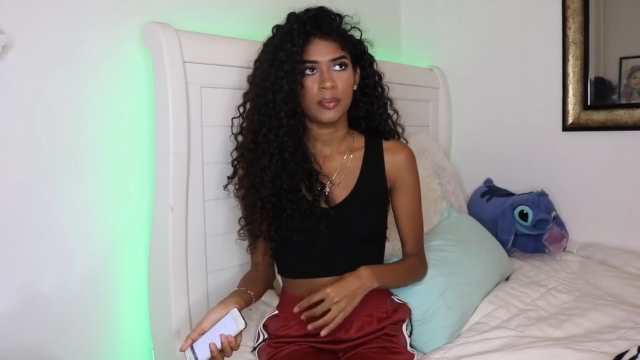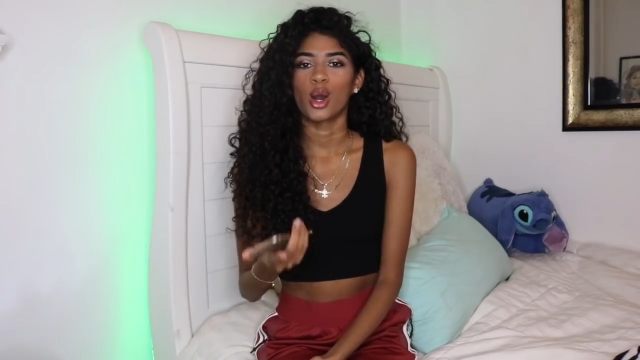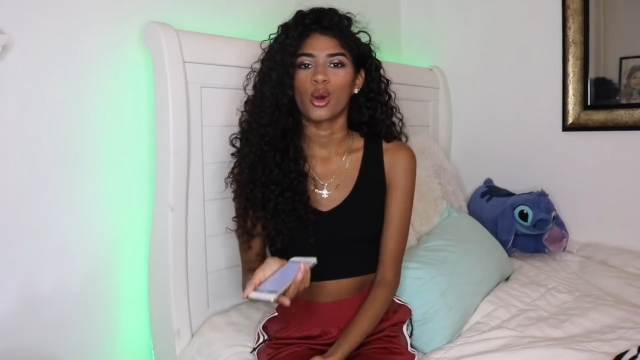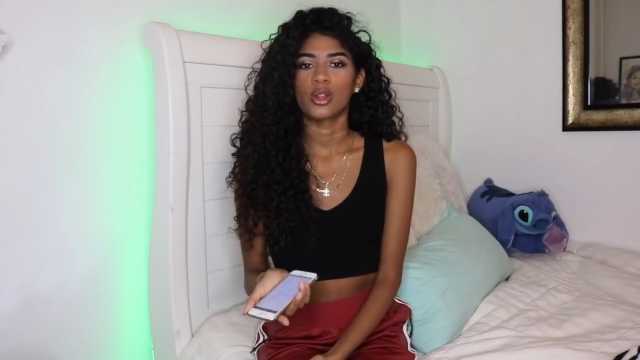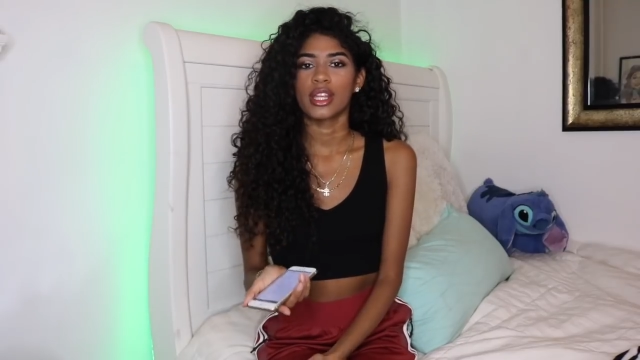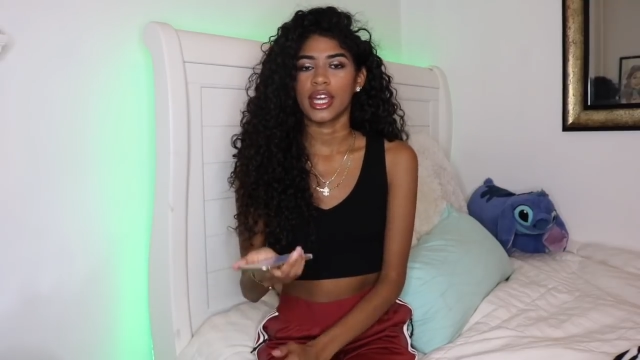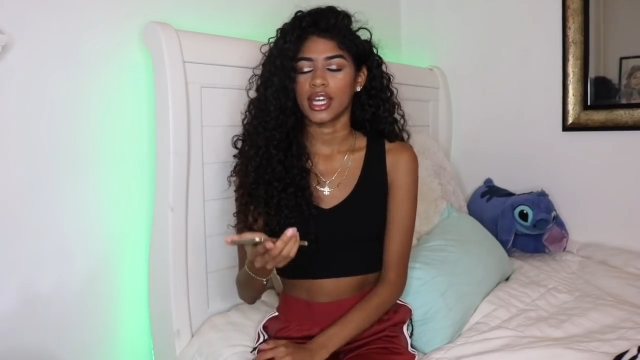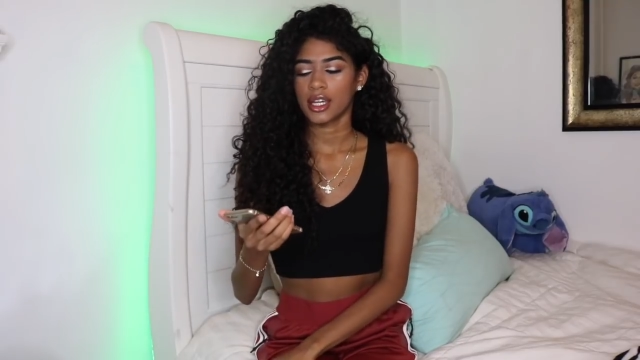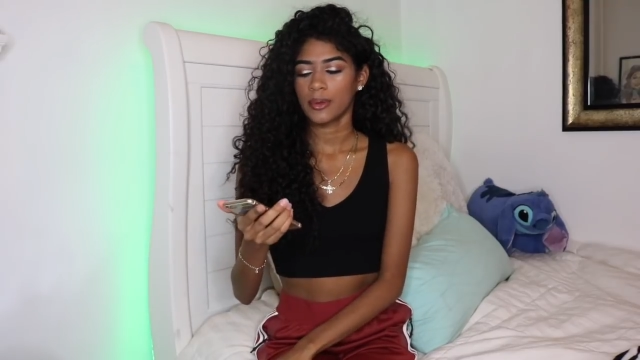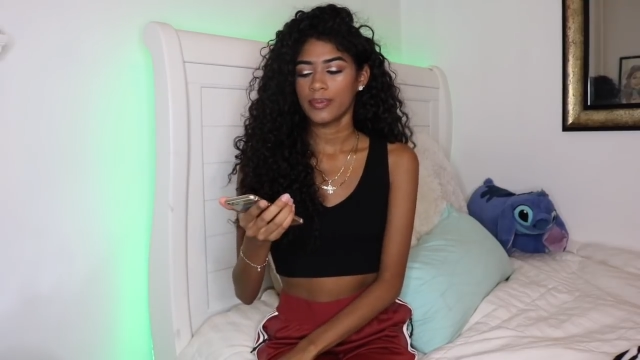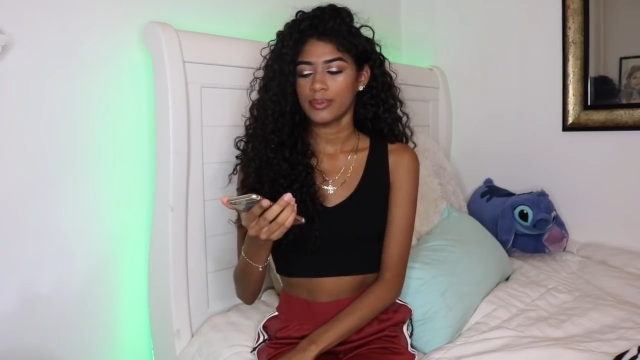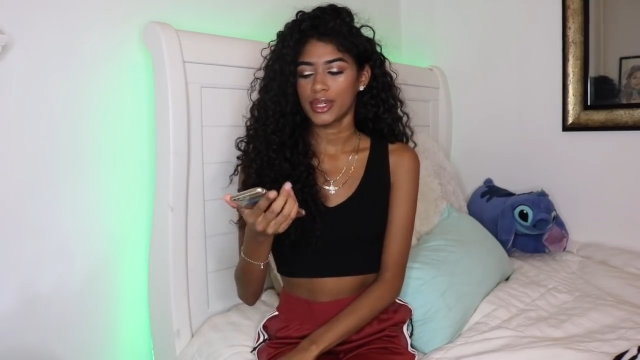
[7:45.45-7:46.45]

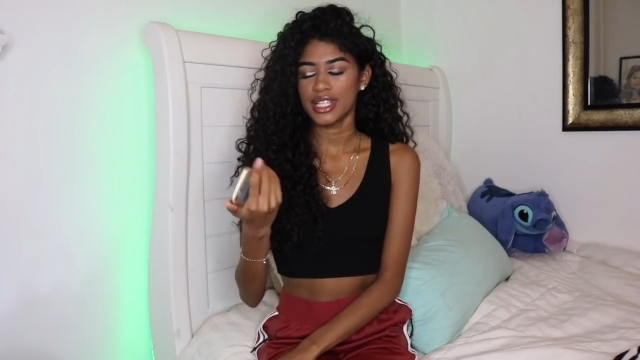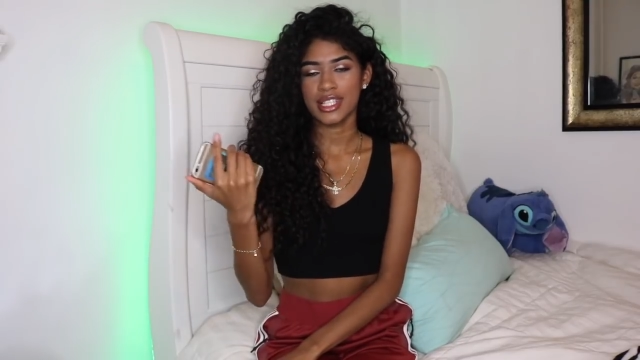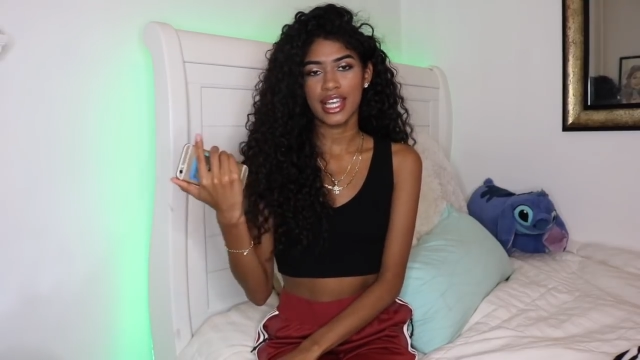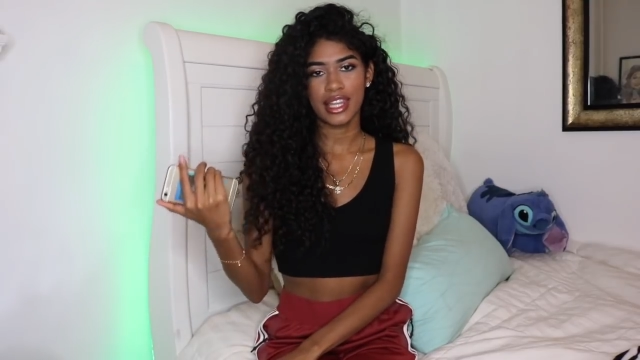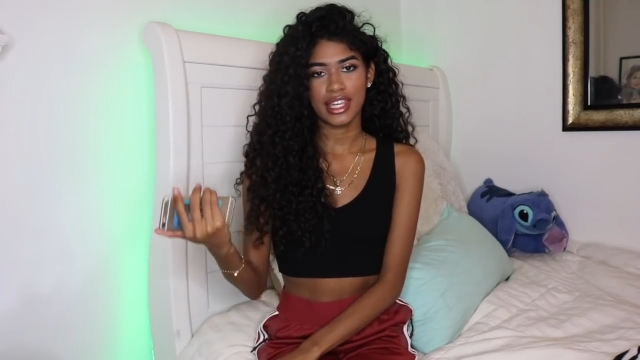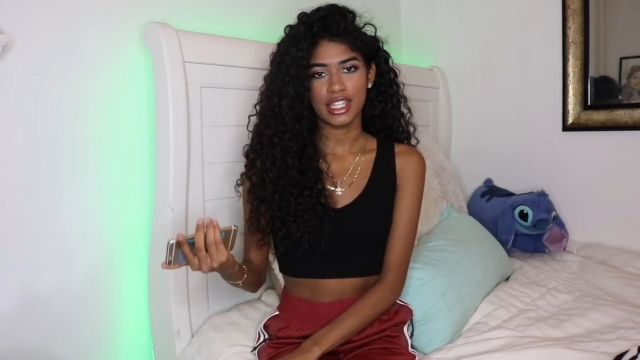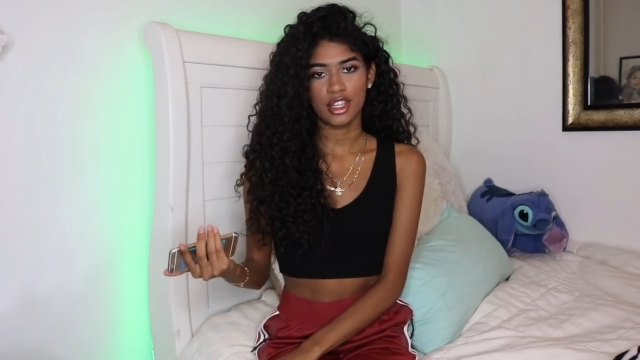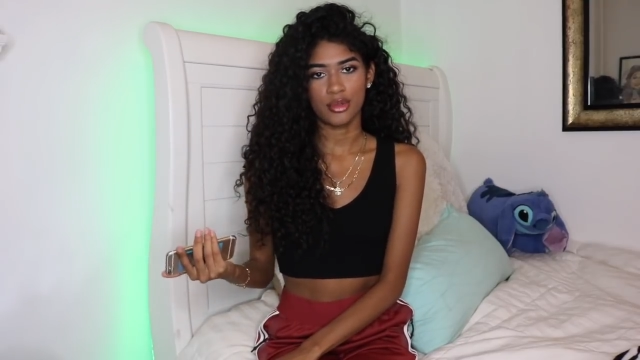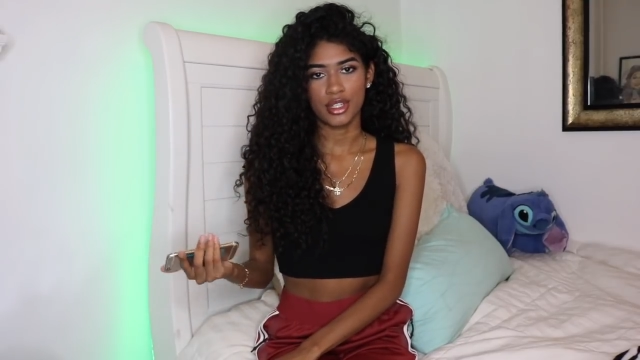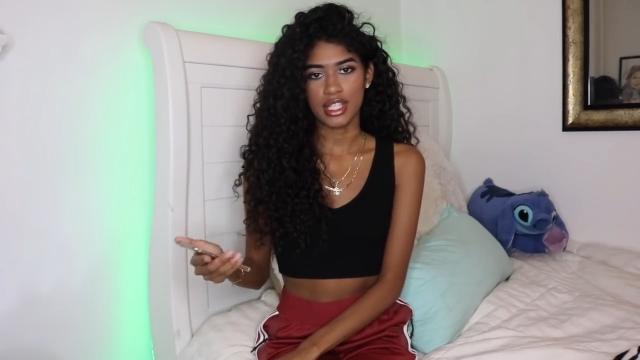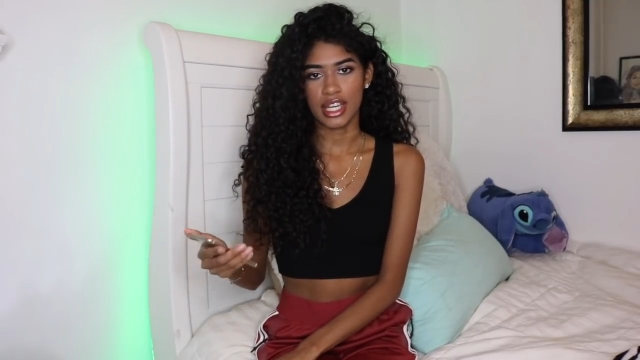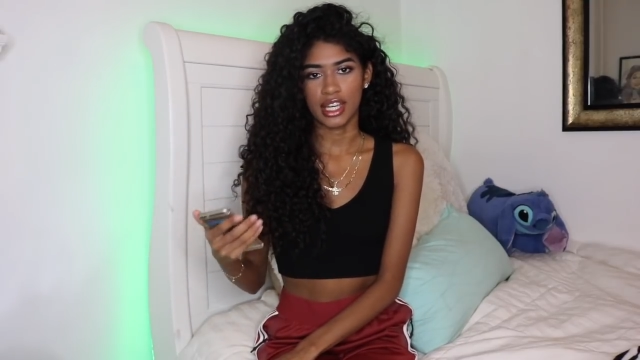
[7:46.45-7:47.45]
But it's not like here
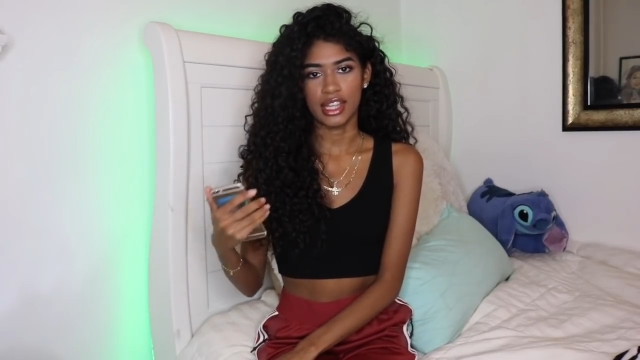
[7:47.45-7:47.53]
where it's like